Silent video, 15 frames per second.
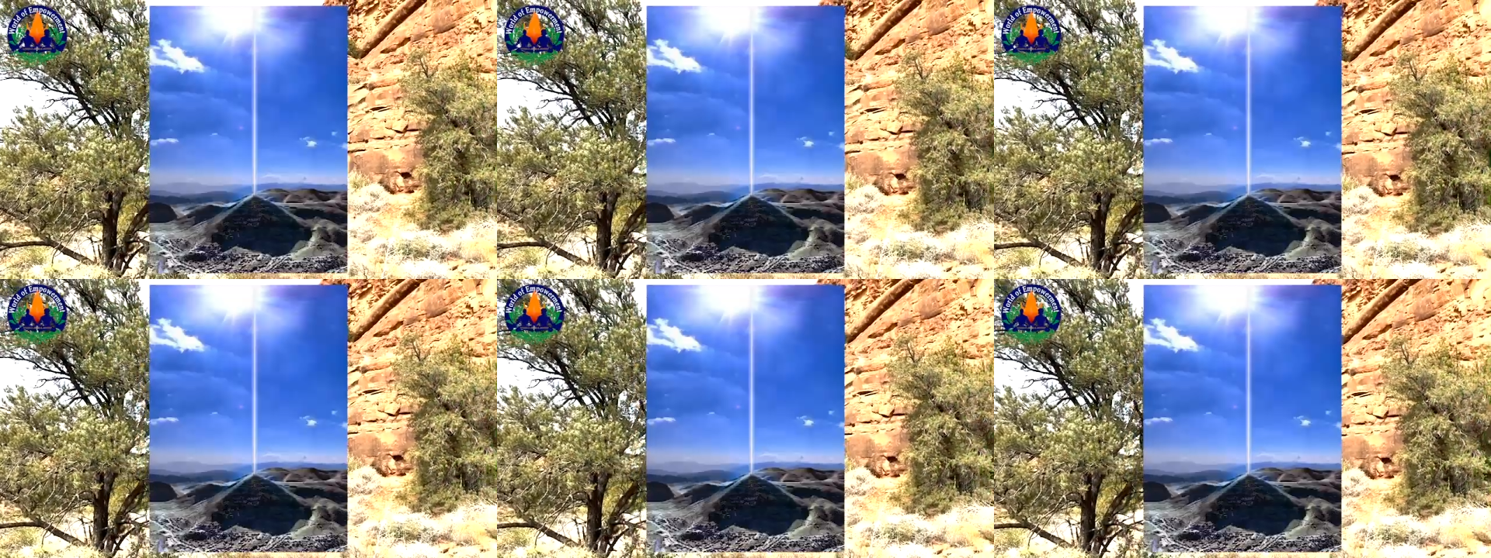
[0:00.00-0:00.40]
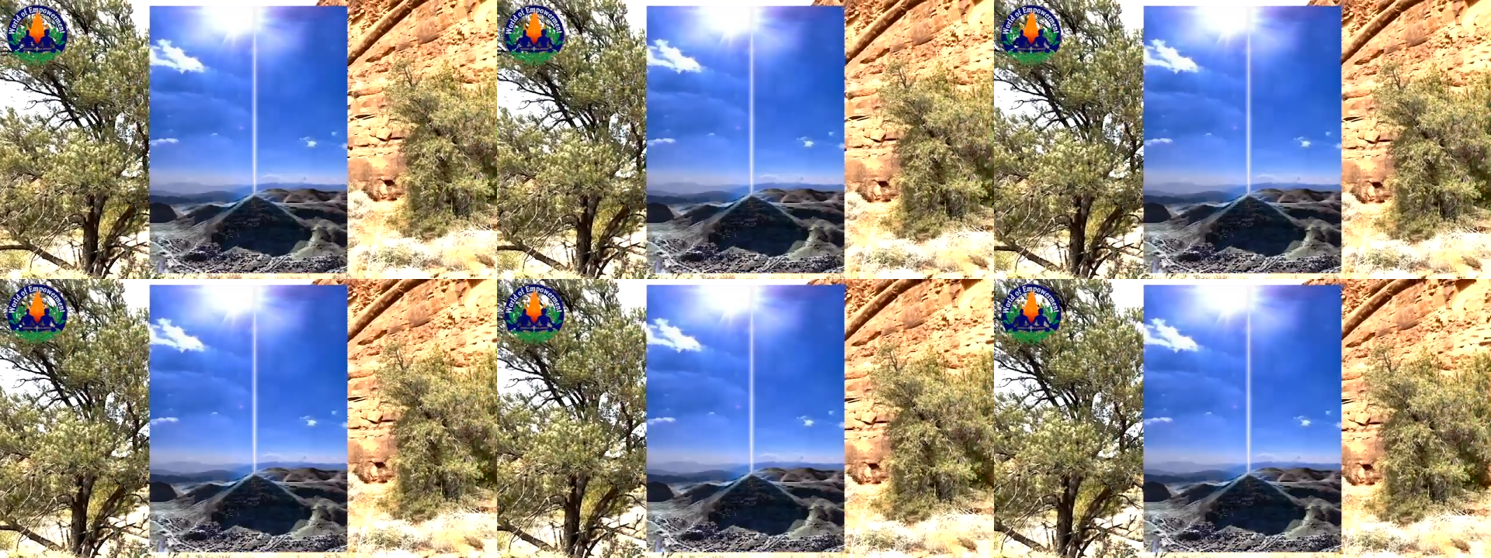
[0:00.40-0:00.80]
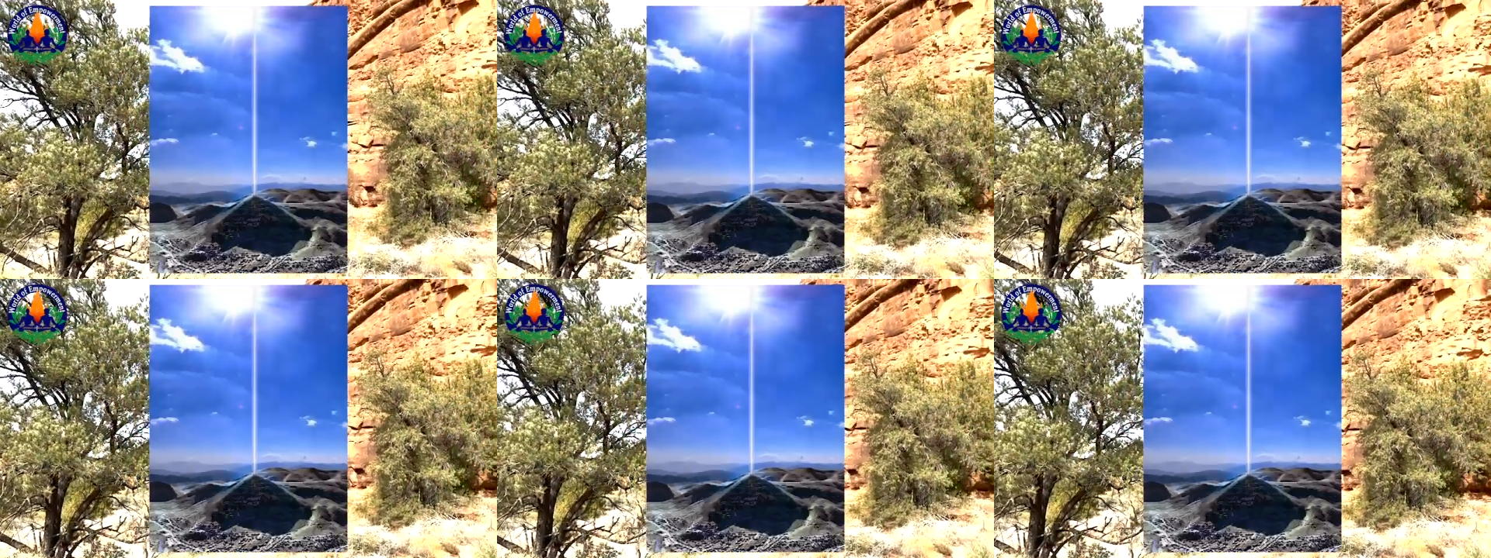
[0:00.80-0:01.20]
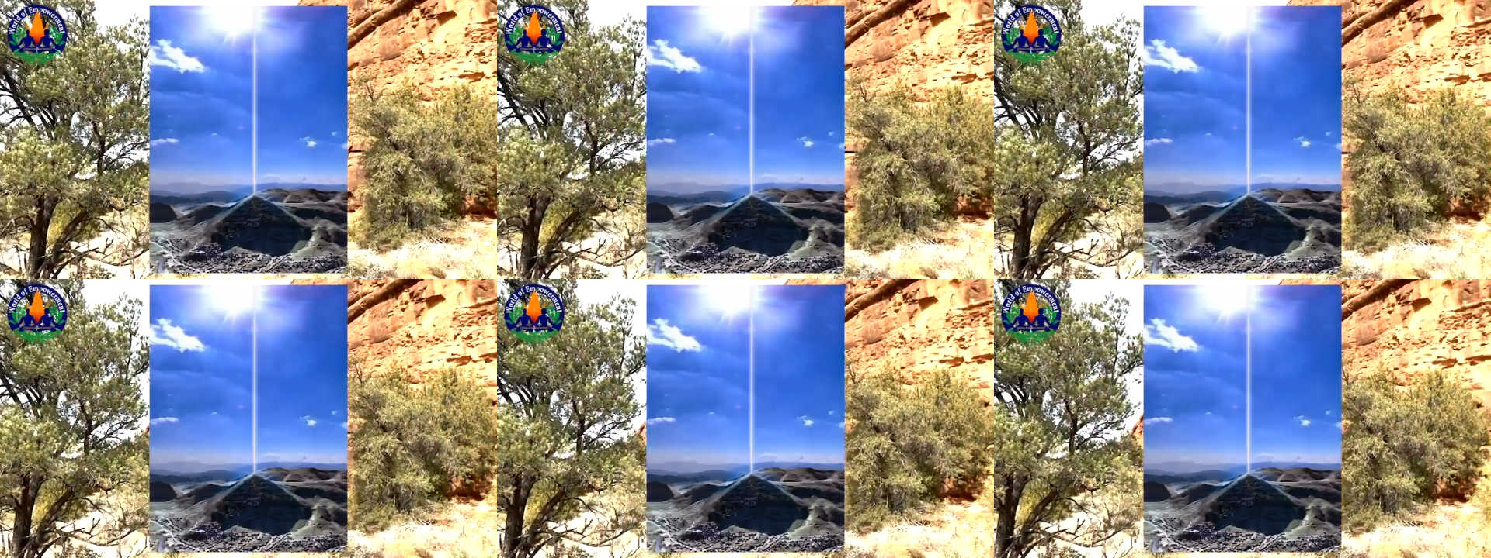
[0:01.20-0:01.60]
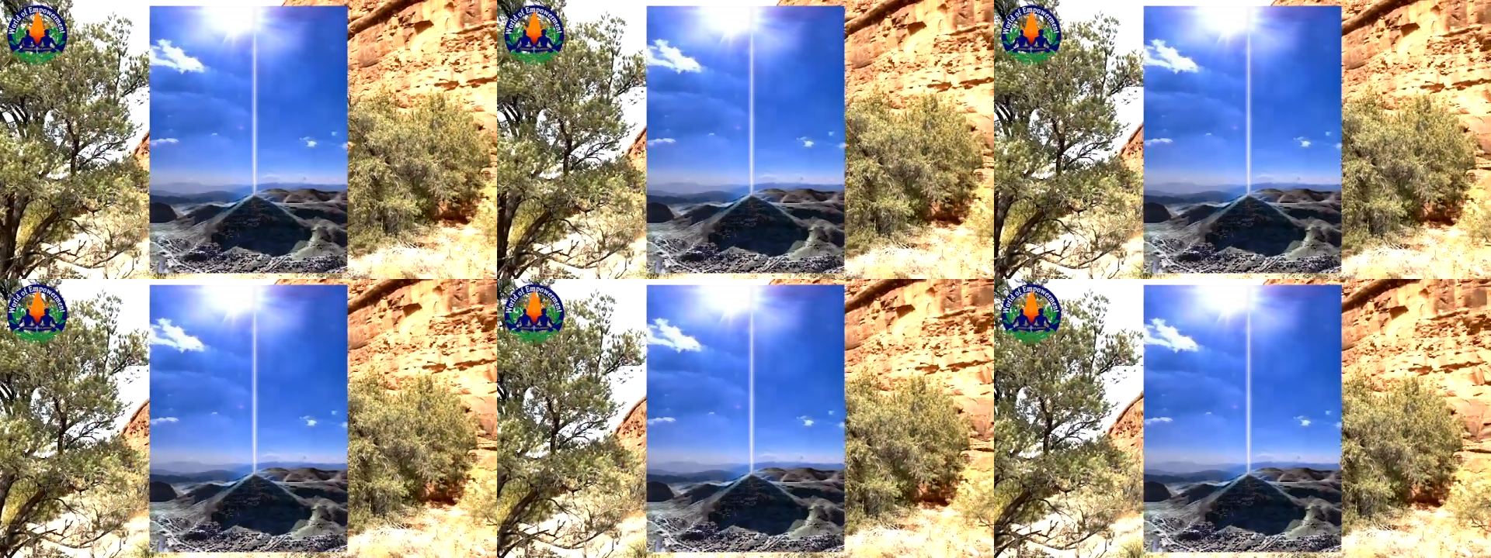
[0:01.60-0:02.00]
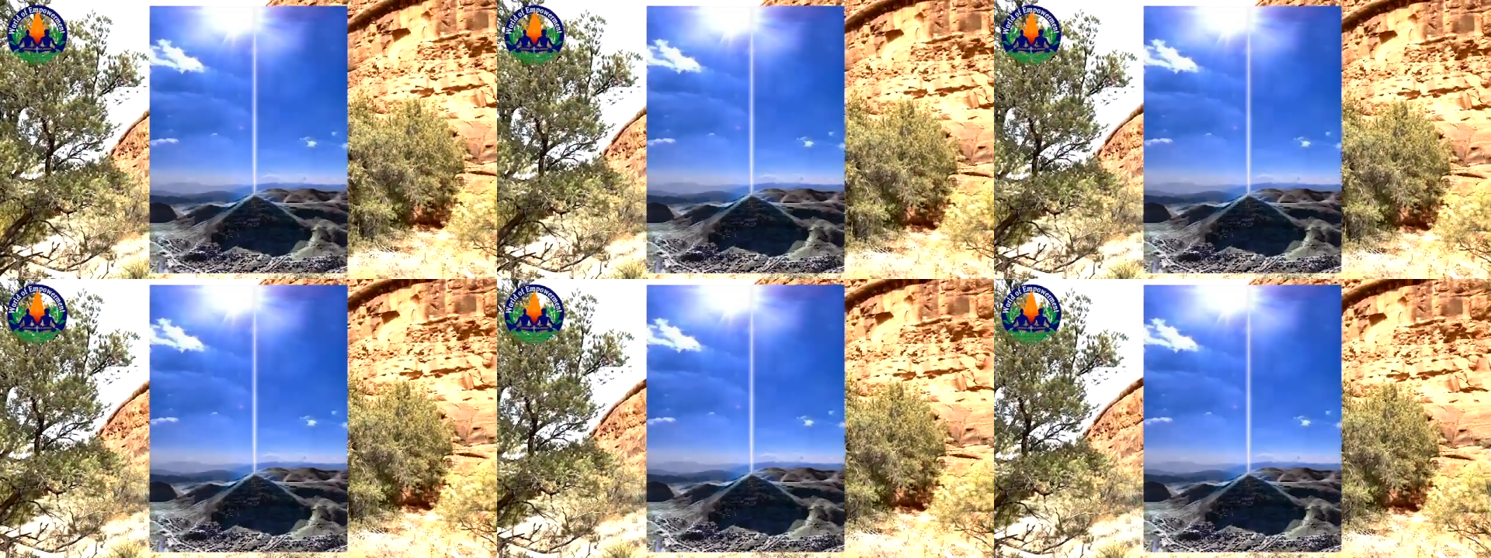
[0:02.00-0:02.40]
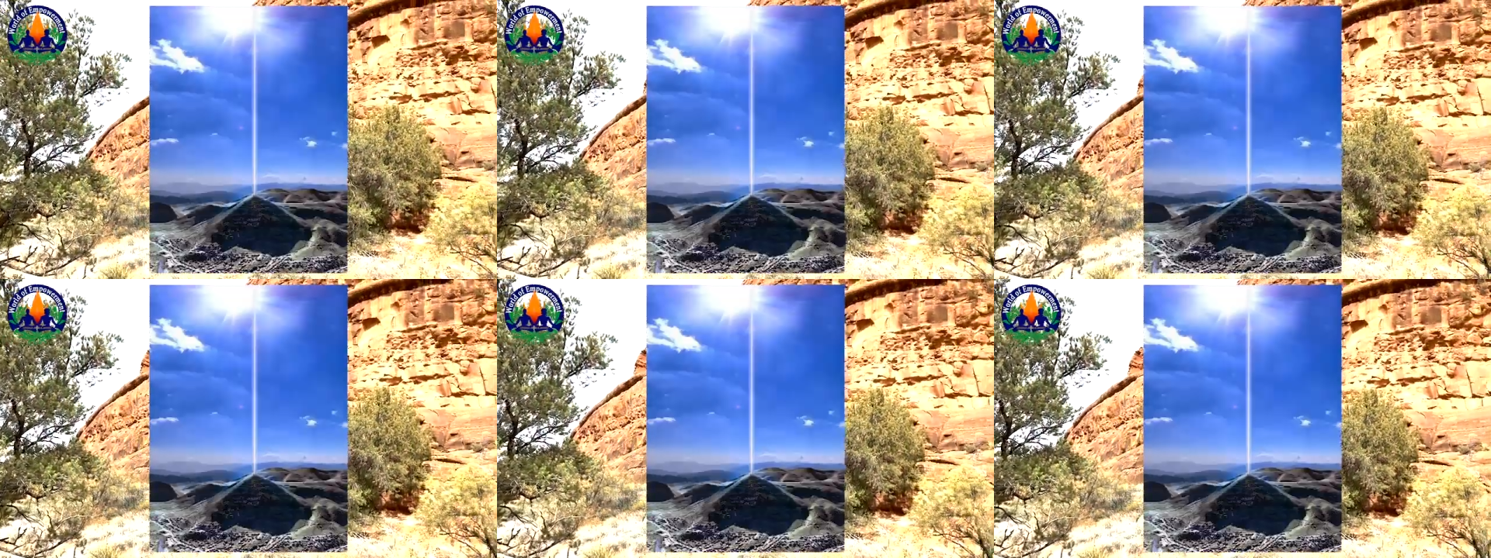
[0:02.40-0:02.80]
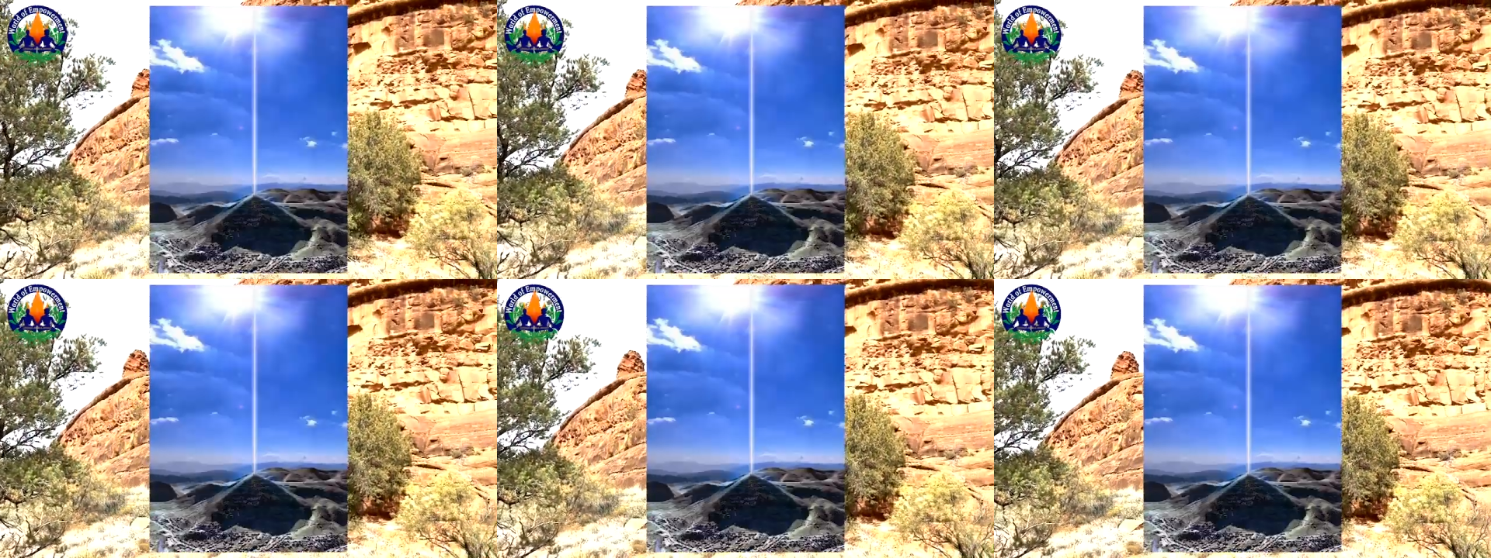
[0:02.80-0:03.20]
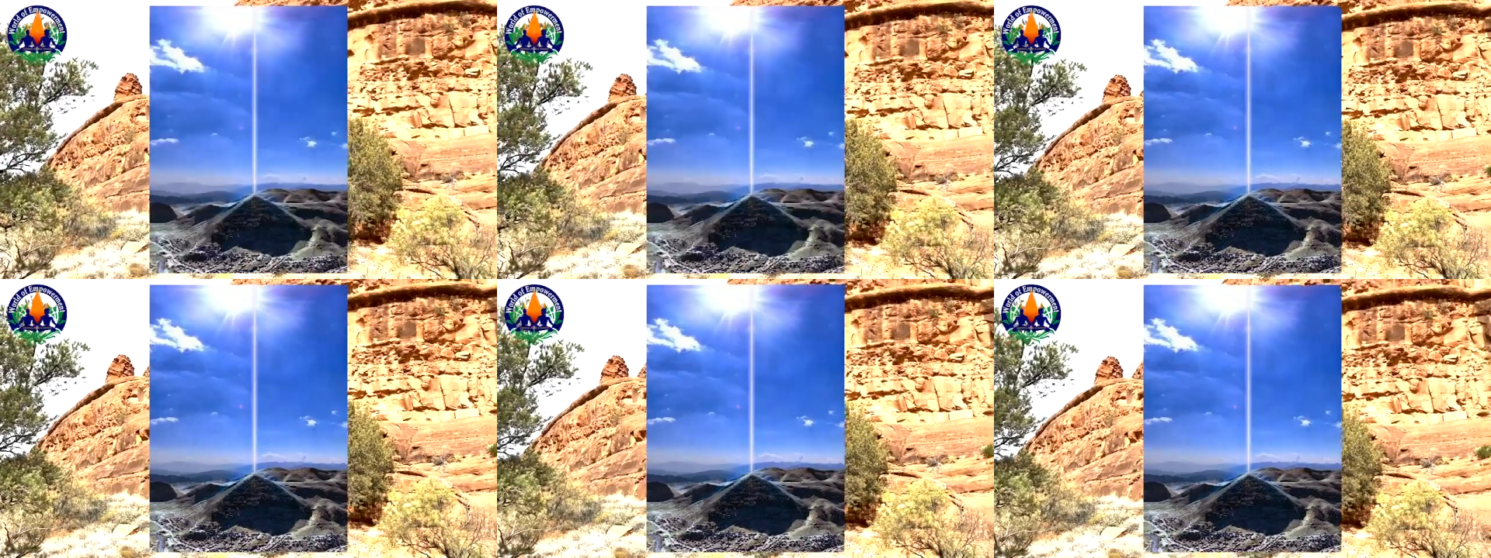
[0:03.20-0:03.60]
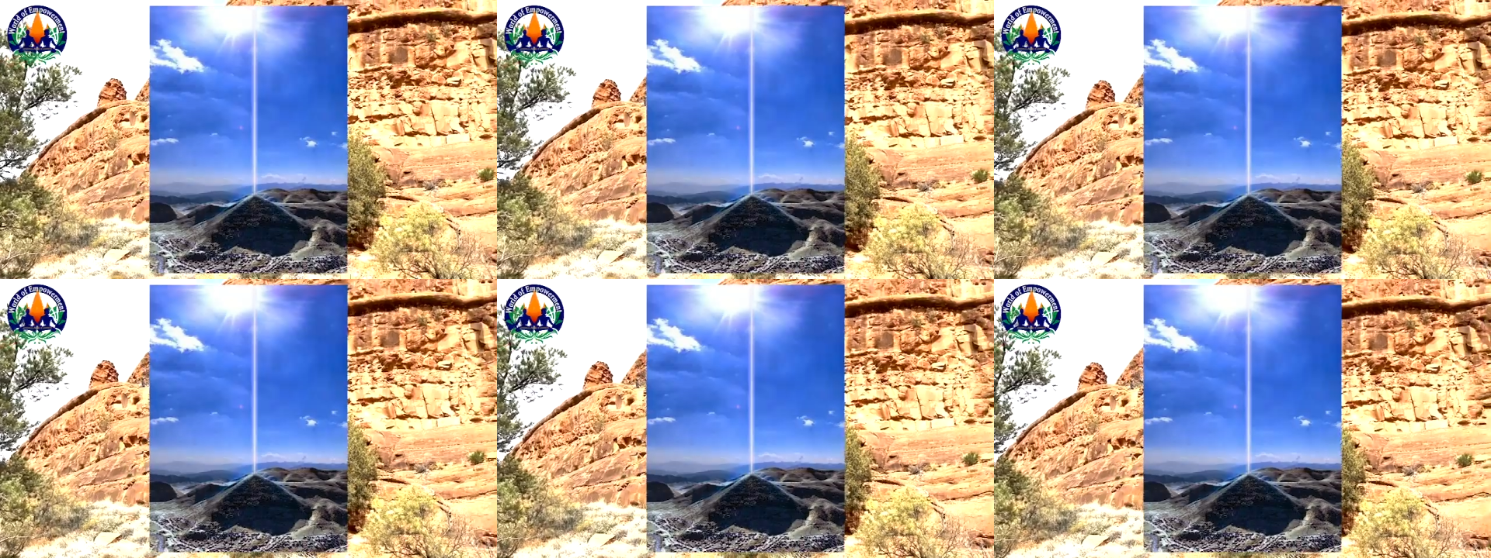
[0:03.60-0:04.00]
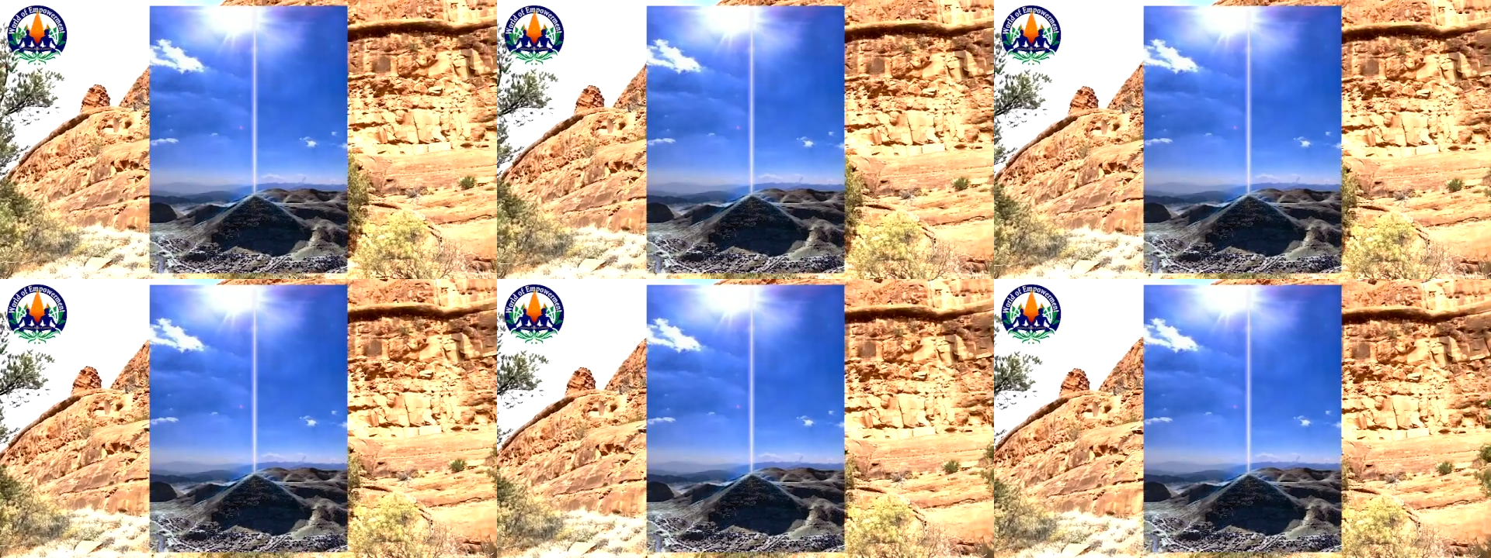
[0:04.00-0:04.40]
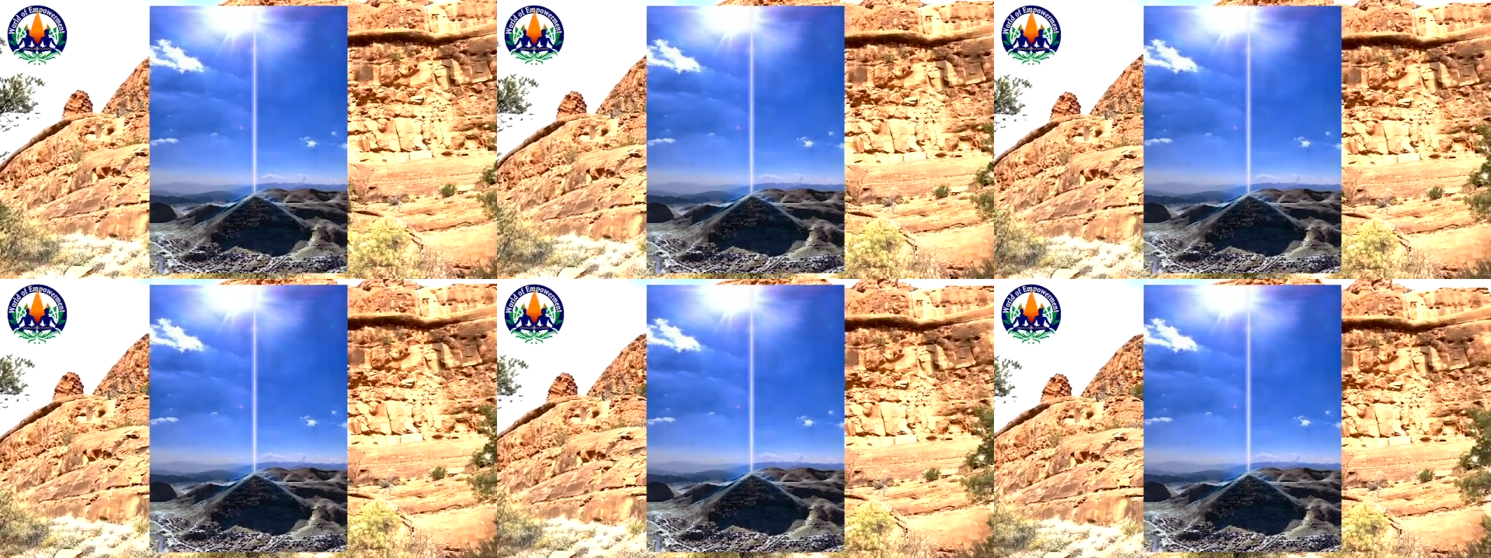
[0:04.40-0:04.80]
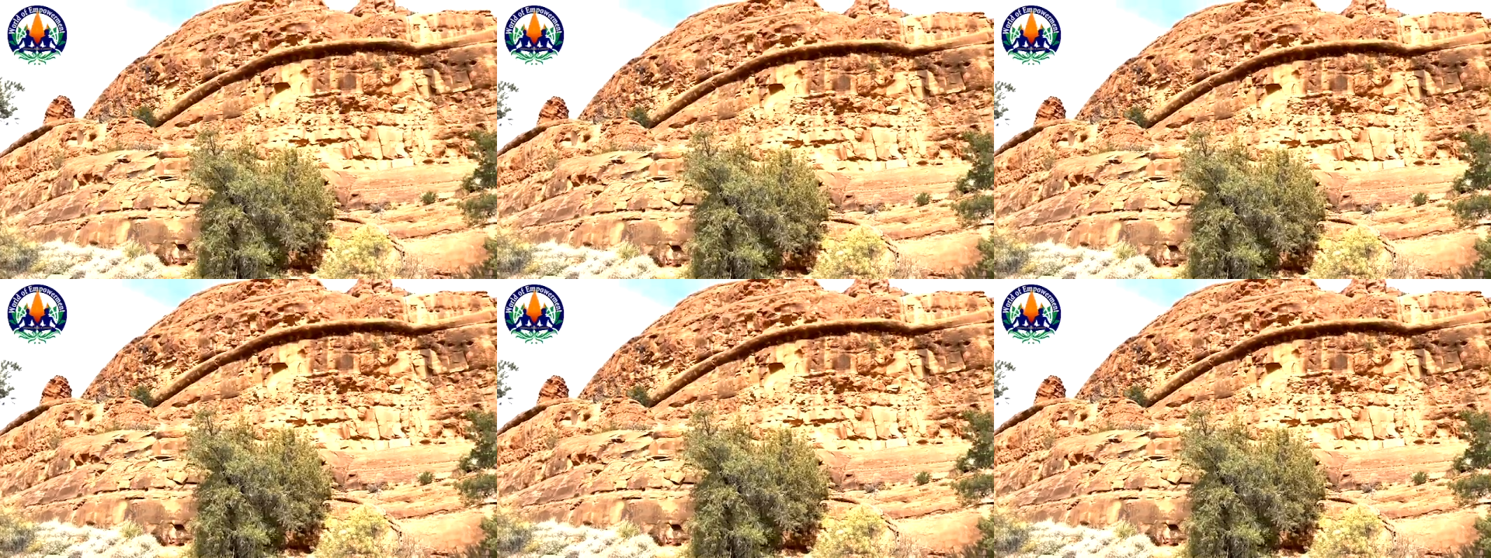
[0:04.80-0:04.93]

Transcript: (no speaker visible)